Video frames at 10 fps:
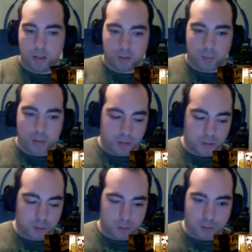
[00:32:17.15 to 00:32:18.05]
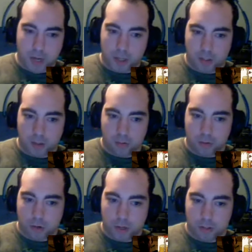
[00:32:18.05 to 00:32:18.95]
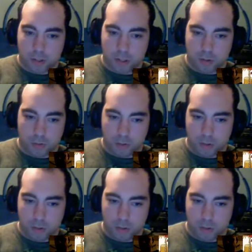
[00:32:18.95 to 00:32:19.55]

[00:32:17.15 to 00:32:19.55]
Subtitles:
his sword back at you, trying to